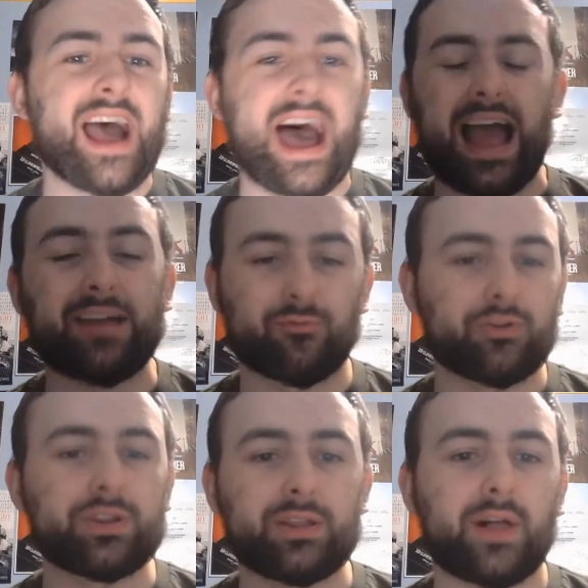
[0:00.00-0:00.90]
I
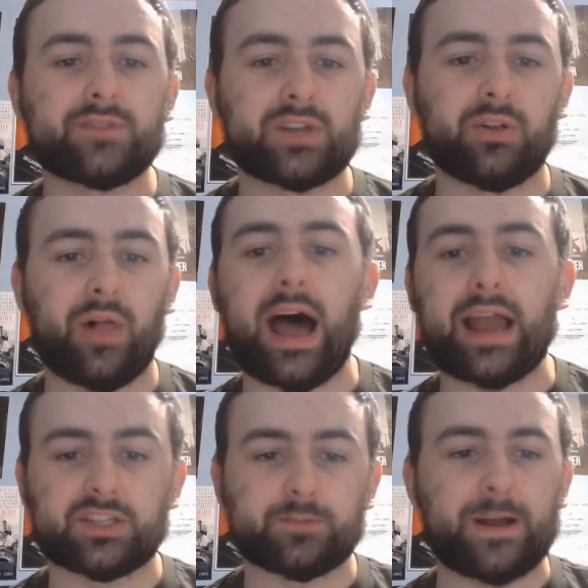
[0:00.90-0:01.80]
really loved it a
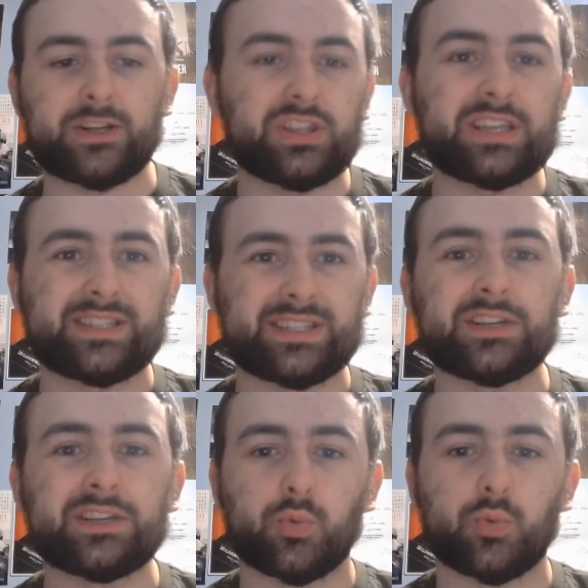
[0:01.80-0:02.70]
lot especially
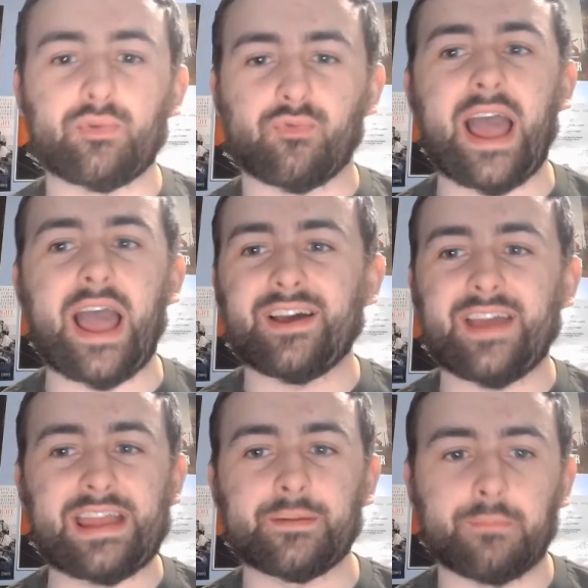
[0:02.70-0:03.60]
scenes with Raya
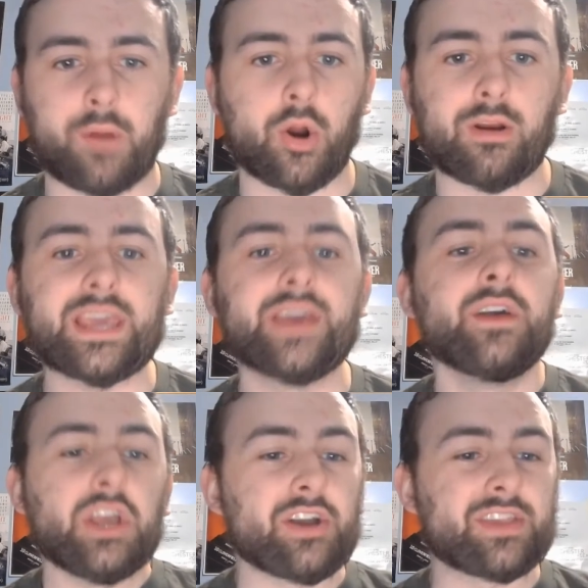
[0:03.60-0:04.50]
and Namaari
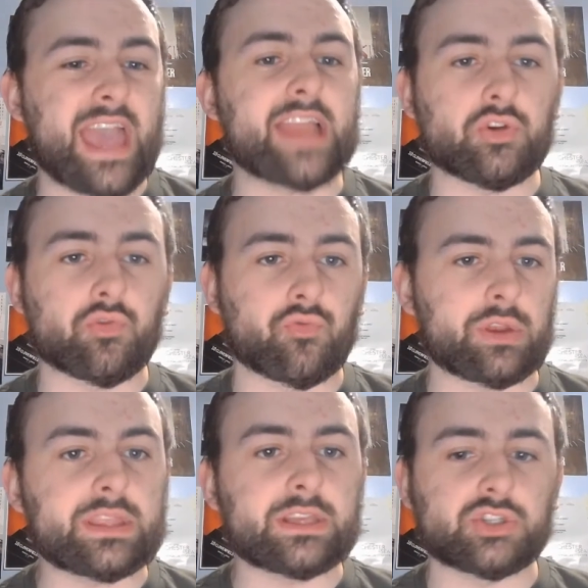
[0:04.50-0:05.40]
again you
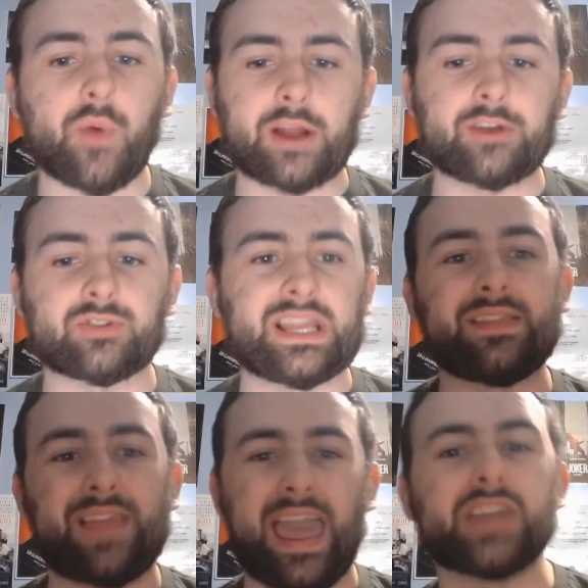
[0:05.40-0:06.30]
really do
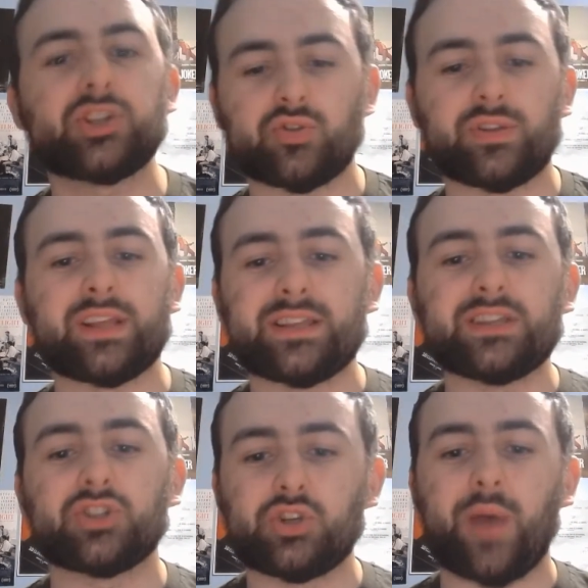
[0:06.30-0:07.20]
understand the hatred that
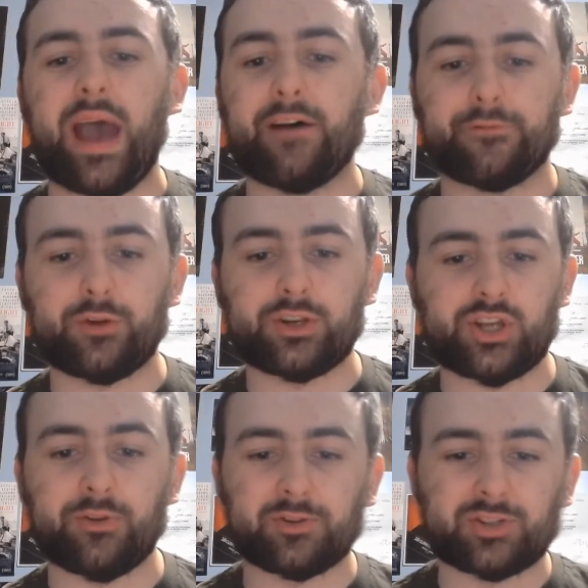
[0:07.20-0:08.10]
these two have for each
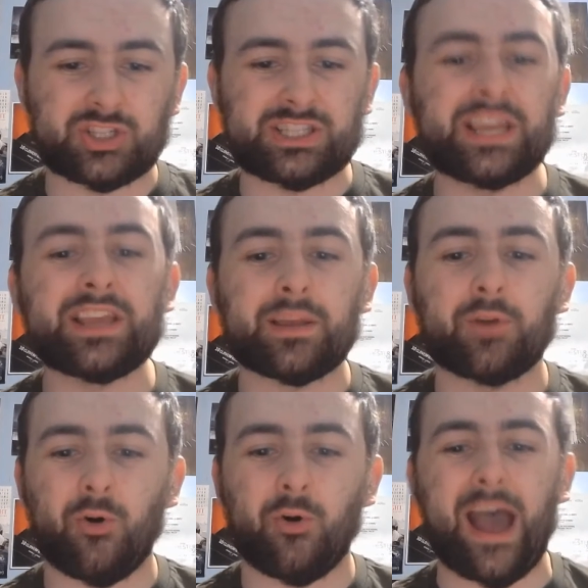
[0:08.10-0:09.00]
other and just seeing them
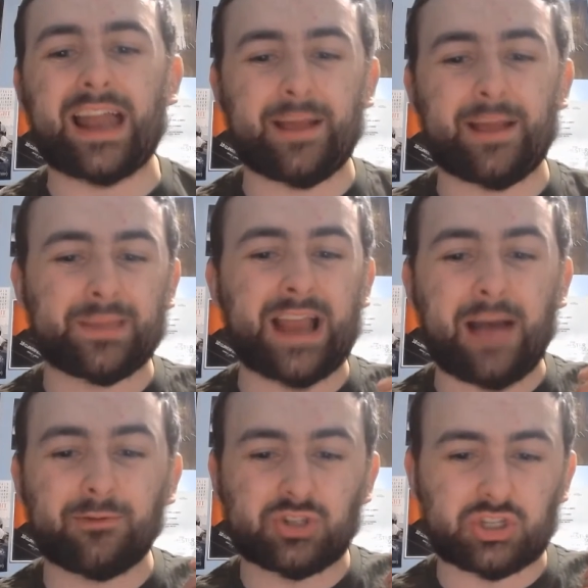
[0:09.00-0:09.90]
go at it I mean I
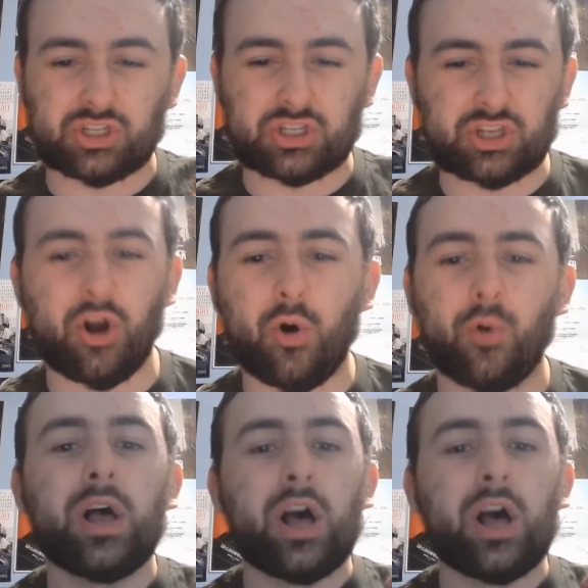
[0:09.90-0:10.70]
was just so